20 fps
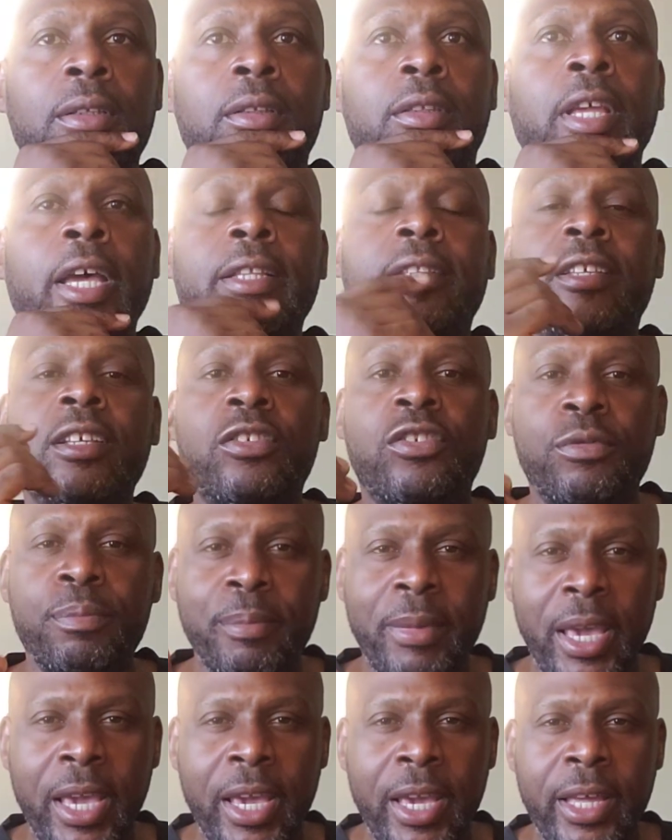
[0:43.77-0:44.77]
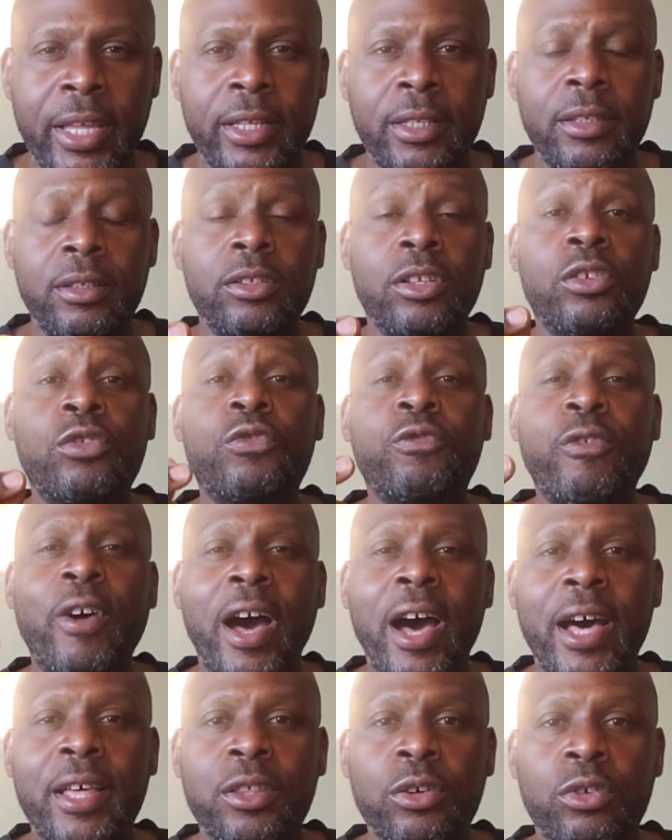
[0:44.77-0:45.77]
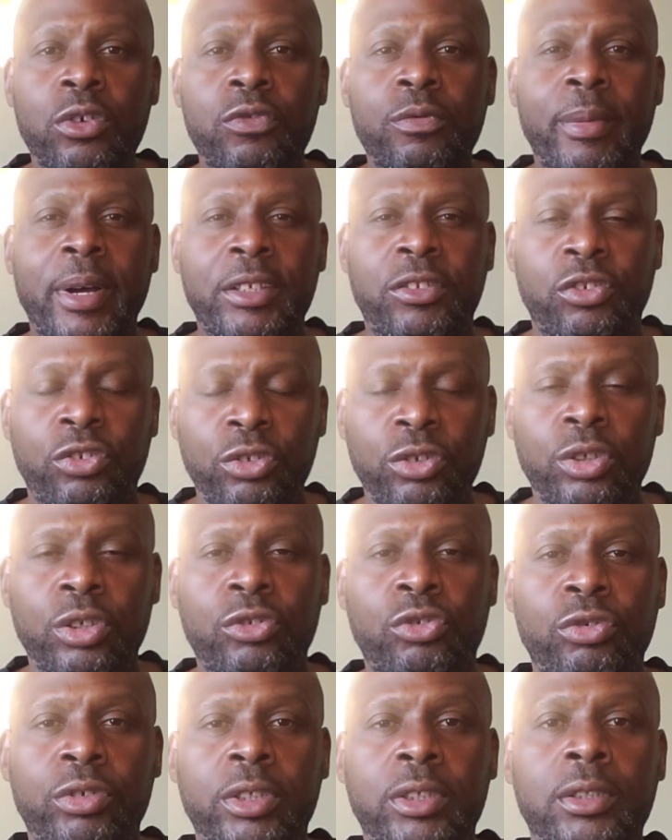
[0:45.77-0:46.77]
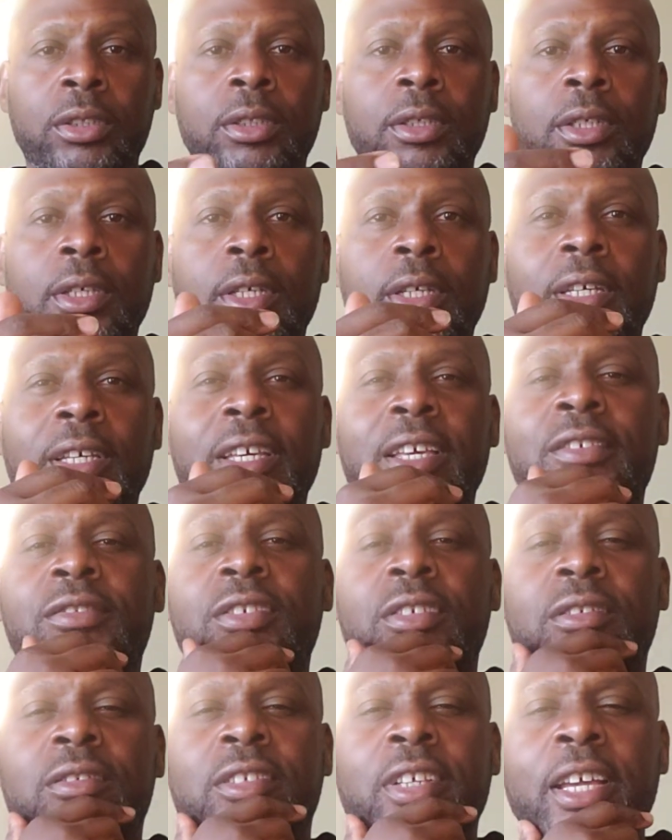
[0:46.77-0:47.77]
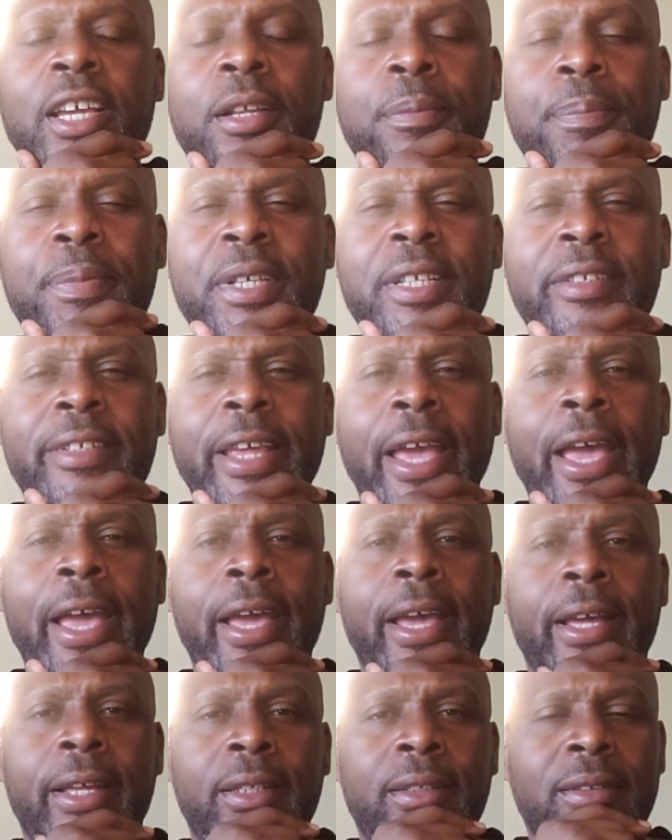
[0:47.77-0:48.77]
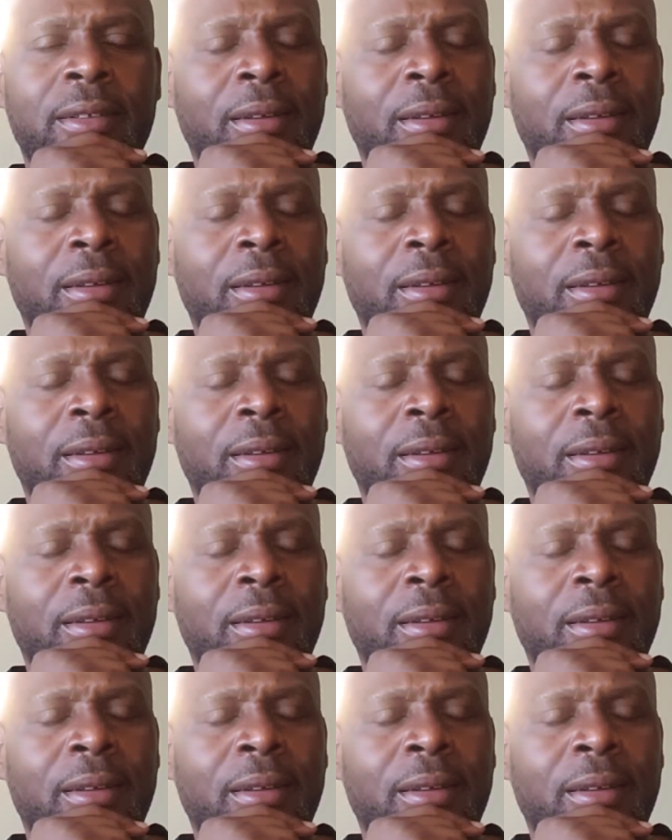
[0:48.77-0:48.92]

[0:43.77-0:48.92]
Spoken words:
that this man, this father of my children, is a deadbeat dad.